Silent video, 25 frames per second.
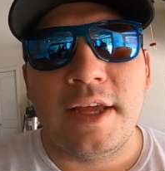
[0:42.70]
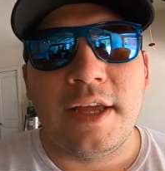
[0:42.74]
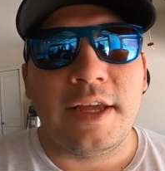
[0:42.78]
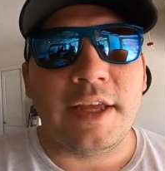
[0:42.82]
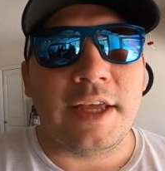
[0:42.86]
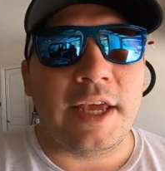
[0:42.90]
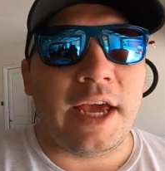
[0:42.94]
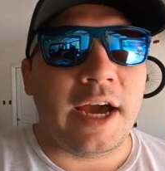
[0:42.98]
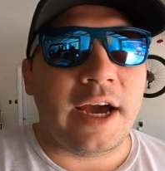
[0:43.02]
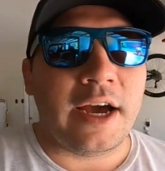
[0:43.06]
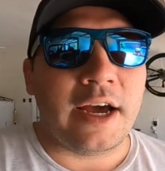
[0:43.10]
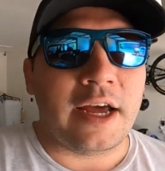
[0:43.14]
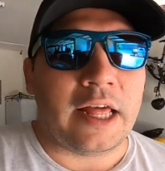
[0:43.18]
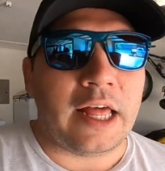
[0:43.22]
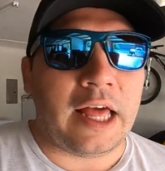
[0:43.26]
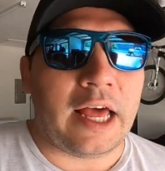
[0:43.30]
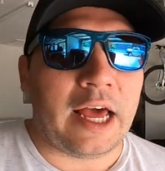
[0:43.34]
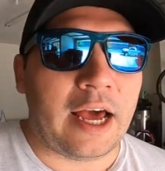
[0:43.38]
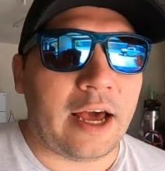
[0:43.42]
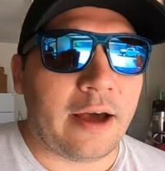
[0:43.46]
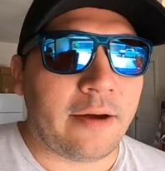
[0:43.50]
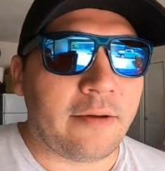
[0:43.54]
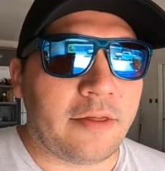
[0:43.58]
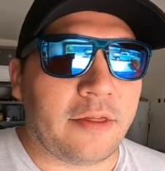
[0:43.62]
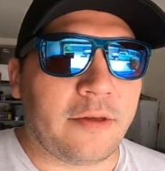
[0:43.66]

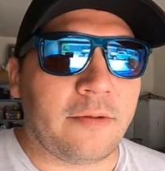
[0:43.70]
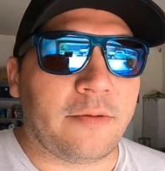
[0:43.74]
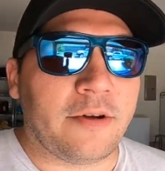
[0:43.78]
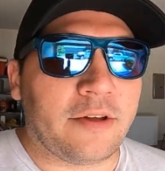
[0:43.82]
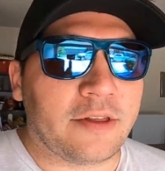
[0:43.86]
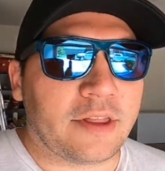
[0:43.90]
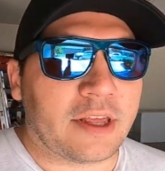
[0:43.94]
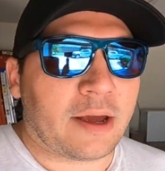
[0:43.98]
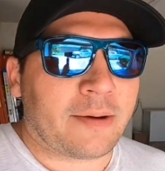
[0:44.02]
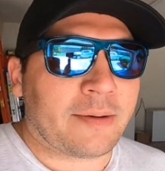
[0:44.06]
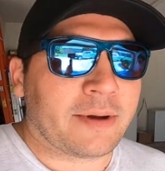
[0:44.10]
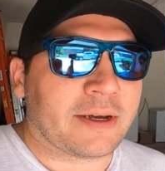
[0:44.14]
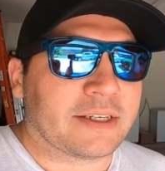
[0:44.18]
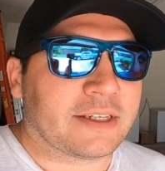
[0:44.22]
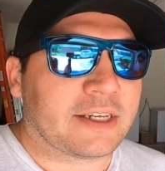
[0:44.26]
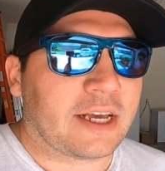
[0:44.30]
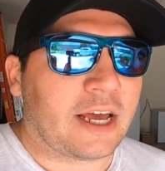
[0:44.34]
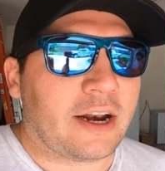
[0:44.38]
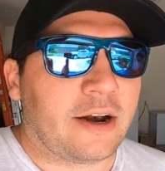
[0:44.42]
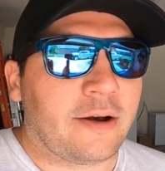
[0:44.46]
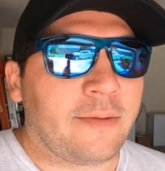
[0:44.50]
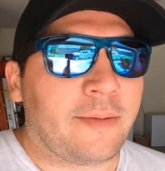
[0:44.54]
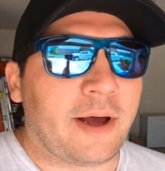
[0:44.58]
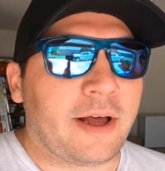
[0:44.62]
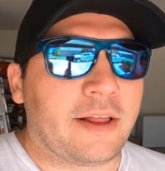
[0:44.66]
yeah, the real thing I'm
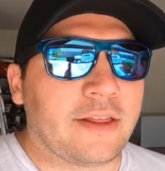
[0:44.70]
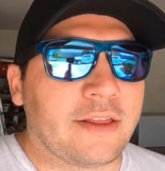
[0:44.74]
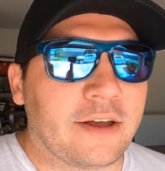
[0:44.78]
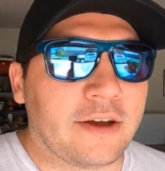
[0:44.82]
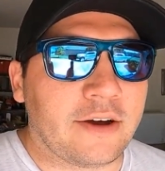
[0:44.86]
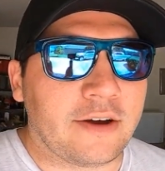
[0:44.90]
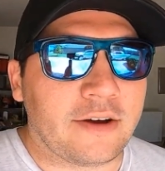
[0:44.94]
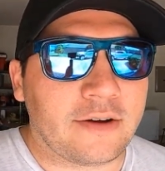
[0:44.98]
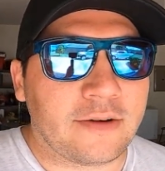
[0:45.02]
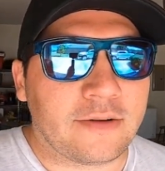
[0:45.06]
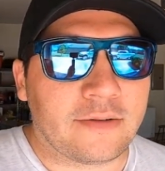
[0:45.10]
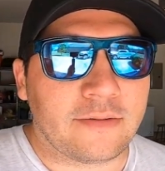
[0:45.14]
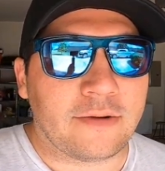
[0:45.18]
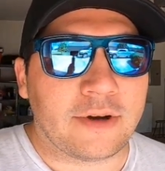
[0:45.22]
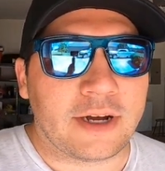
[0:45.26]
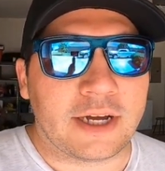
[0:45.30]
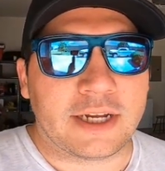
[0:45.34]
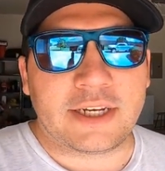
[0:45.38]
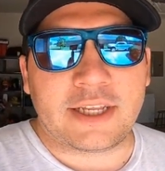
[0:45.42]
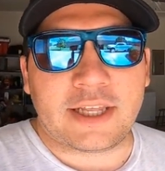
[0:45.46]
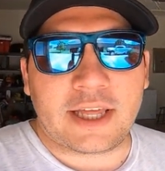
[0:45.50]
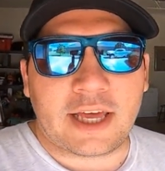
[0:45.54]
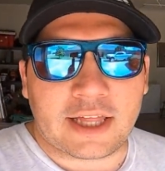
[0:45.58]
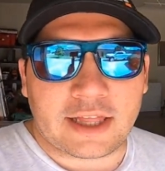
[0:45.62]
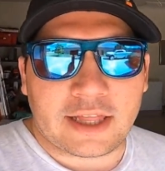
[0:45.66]
excited about, though, we'll
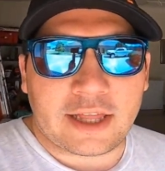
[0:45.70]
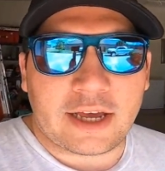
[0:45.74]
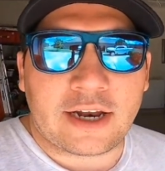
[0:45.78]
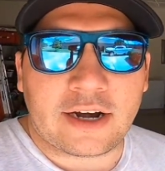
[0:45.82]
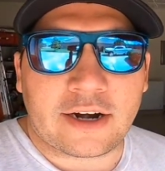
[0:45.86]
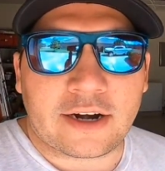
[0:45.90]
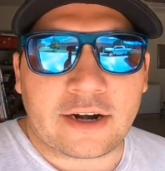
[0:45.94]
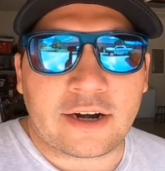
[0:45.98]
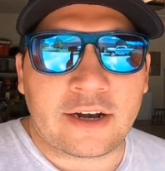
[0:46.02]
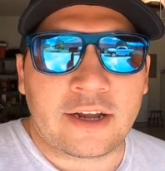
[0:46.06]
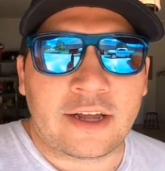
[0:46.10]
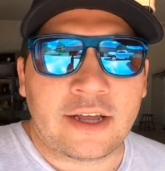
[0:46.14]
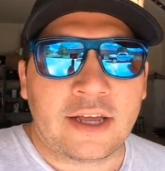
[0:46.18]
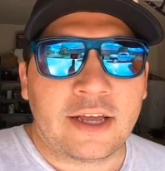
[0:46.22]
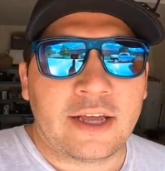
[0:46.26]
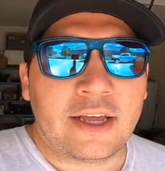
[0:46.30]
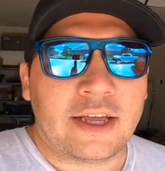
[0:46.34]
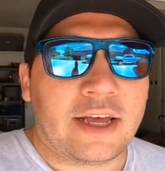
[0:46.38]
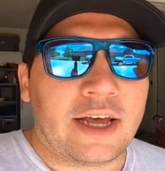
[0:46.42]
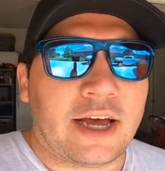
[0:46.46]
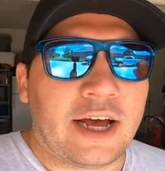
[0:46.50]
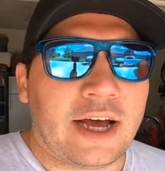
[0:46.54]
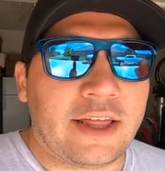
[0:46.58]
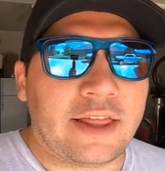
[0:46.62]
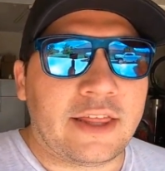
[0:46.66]
get to that later
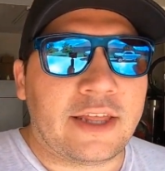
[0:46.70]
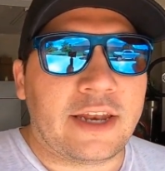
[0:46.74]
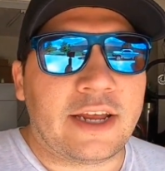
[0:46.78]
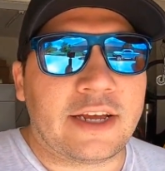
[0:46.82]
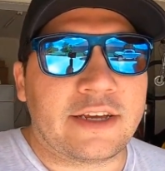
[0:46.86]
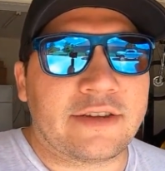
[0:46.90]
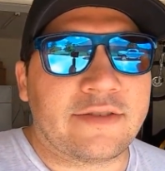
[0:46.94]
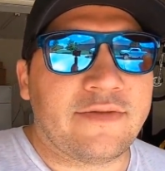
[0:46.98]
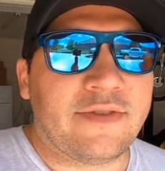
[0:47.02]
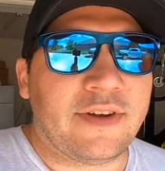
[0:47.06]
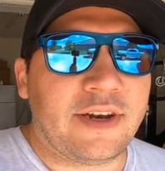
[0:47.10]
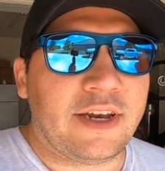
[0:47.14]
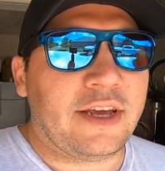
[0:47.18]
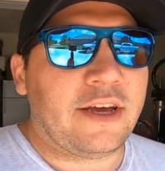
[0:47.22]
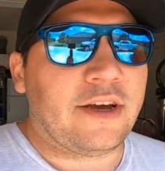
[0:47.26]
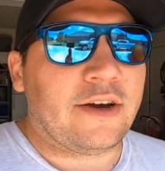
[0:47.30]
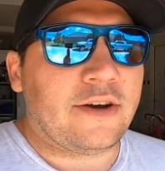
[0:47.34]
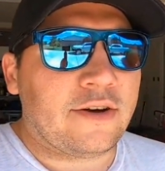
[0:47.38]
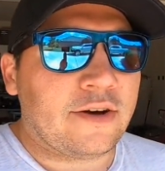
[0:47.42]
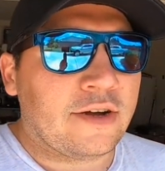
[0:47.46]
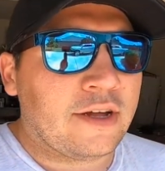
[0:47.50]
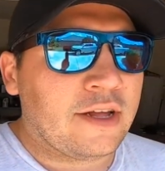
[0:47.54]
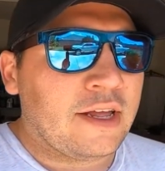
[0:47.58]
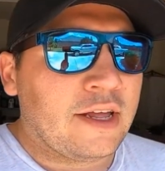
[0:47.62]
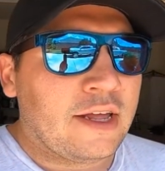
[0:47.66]
in the next
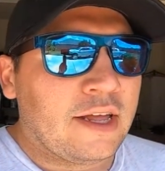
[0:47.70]
video,